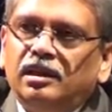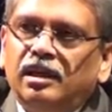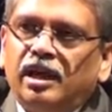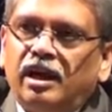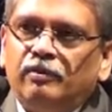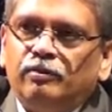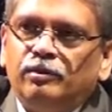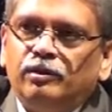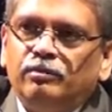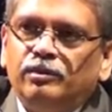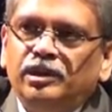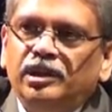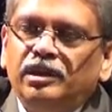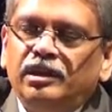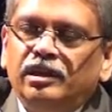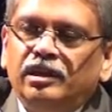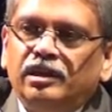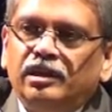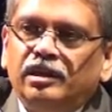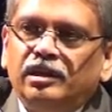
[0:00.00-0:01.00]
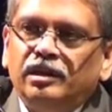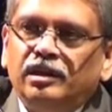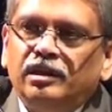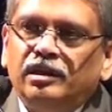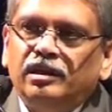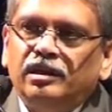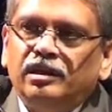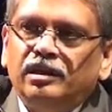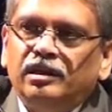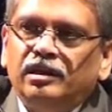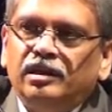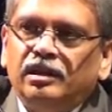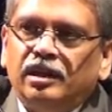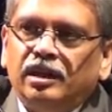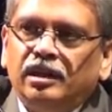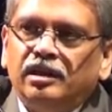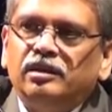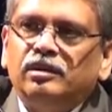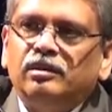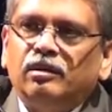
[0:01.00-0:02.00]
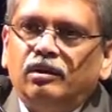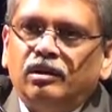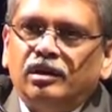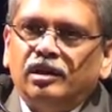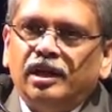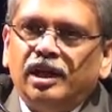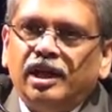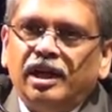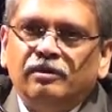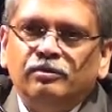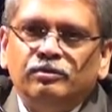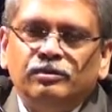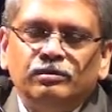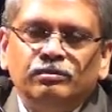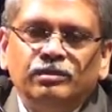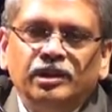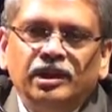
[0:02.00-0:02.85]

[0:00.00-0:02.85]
have to be rethought, have to